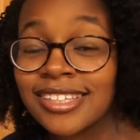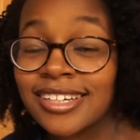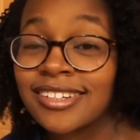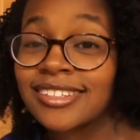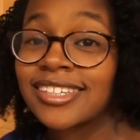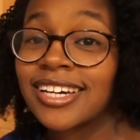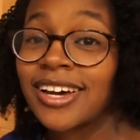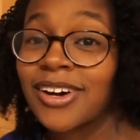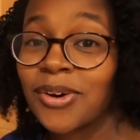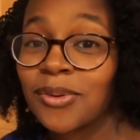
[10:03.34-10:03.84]

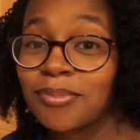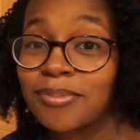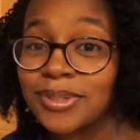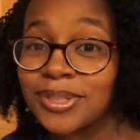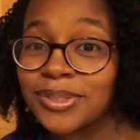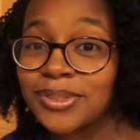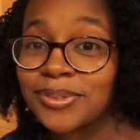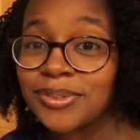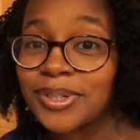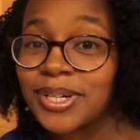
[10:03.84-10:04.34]
there to help
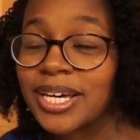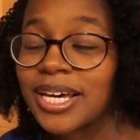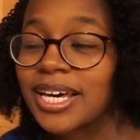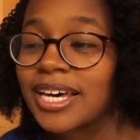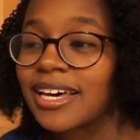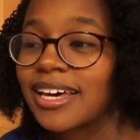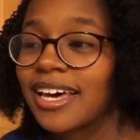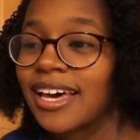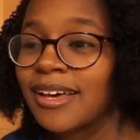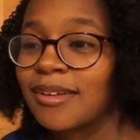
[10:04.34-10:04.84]
you
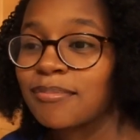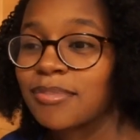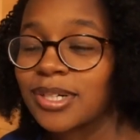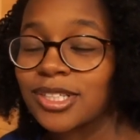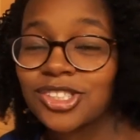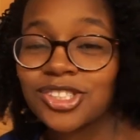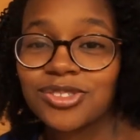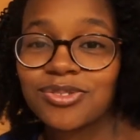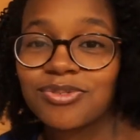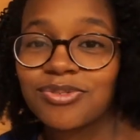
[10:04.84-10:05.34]
and
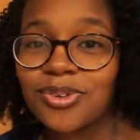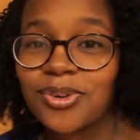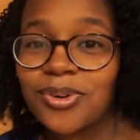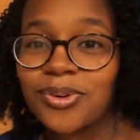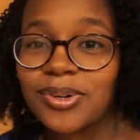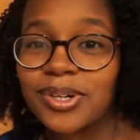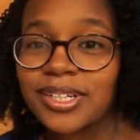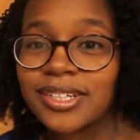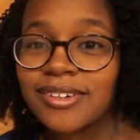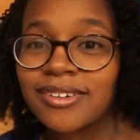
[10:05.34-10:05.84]
push you
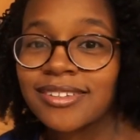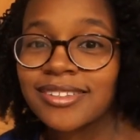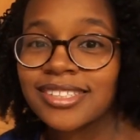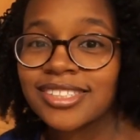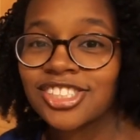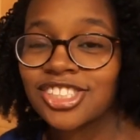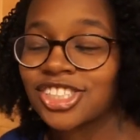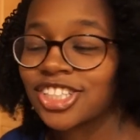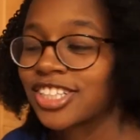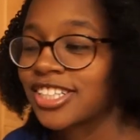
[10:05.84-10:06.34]
forward on
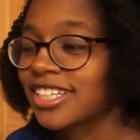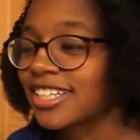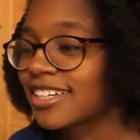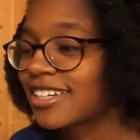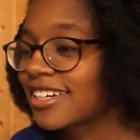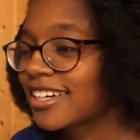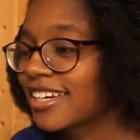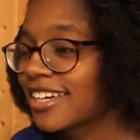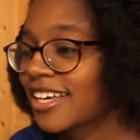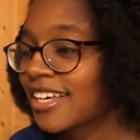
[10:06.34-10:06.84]
this
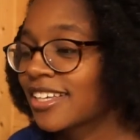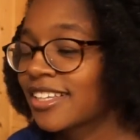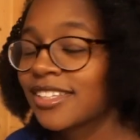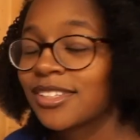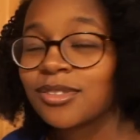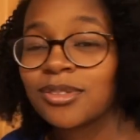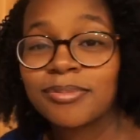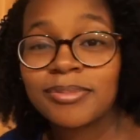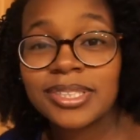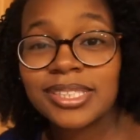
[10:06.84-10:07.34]
journey.
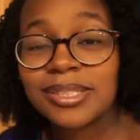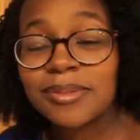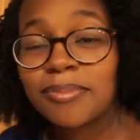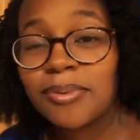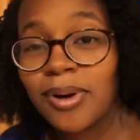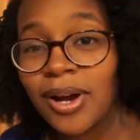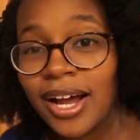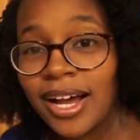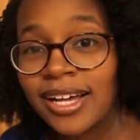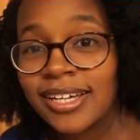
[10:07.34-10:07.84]
You'll be
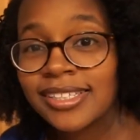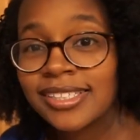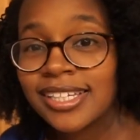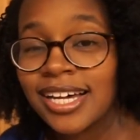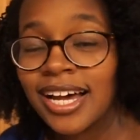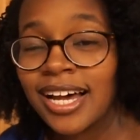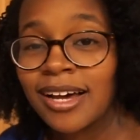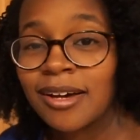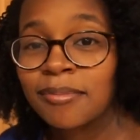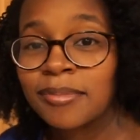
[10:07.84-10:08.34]
surprised
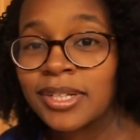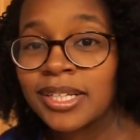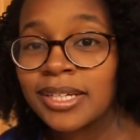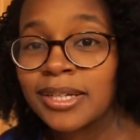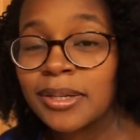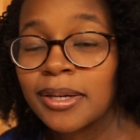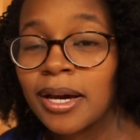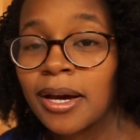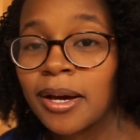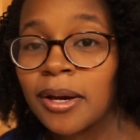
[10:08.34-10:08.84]
at how
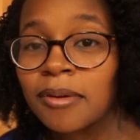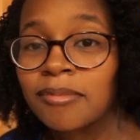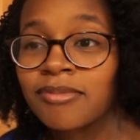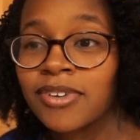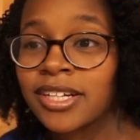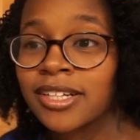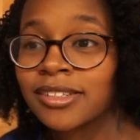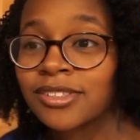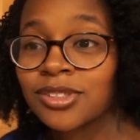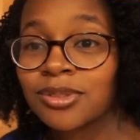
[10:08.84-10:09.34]
many
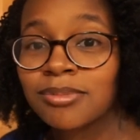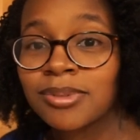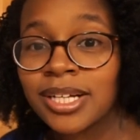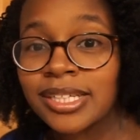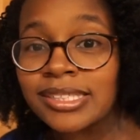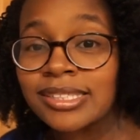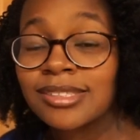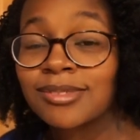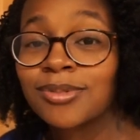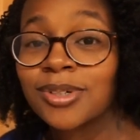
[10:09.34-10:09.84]
financial
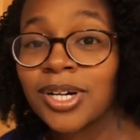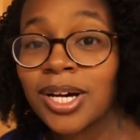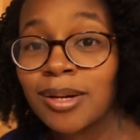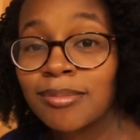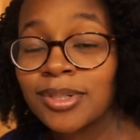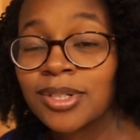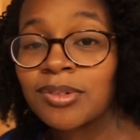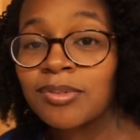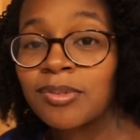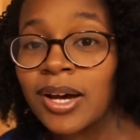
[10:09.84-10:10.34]
blessings will
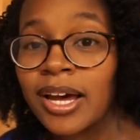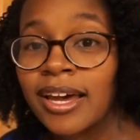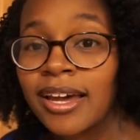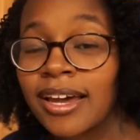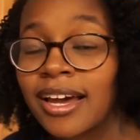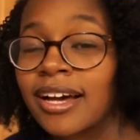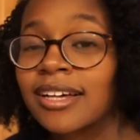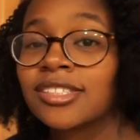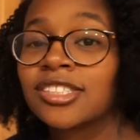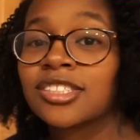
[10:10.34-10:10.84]
come your
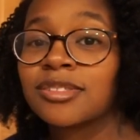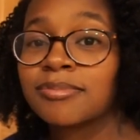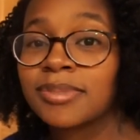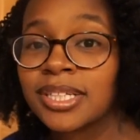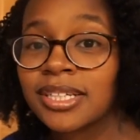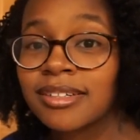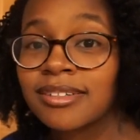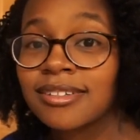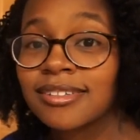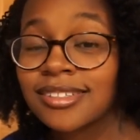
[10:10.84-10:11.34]
way as you're
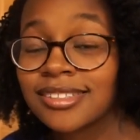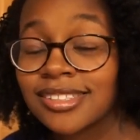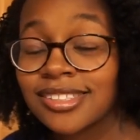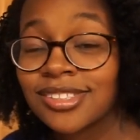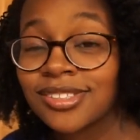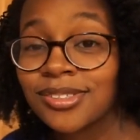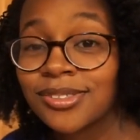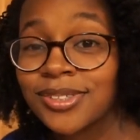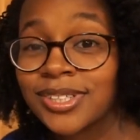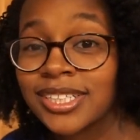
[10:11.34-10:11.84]
being a good
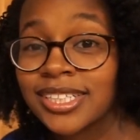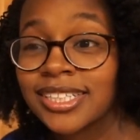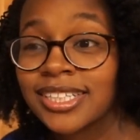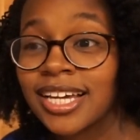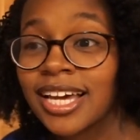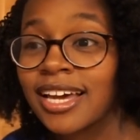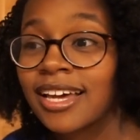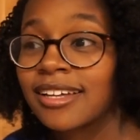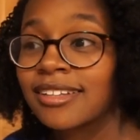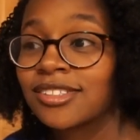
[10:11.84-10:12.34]

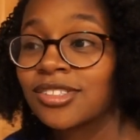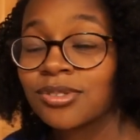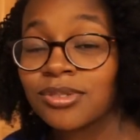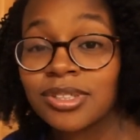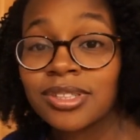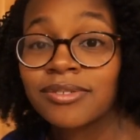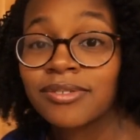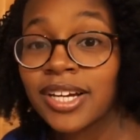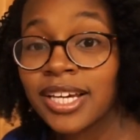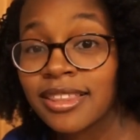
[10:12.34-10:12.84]
steward and
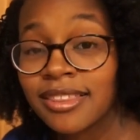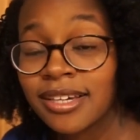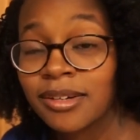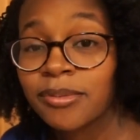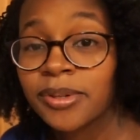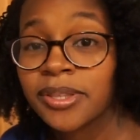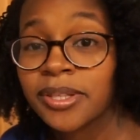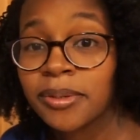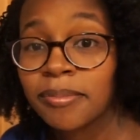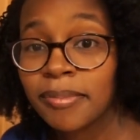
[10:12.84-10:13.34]
doing the right thing
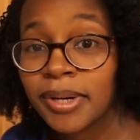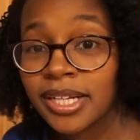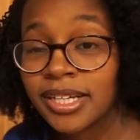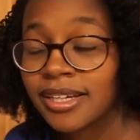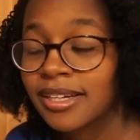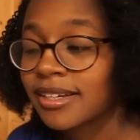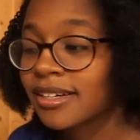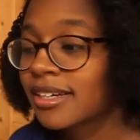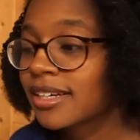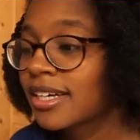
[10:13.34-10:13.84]
with your
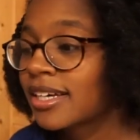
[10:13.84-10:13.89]
money.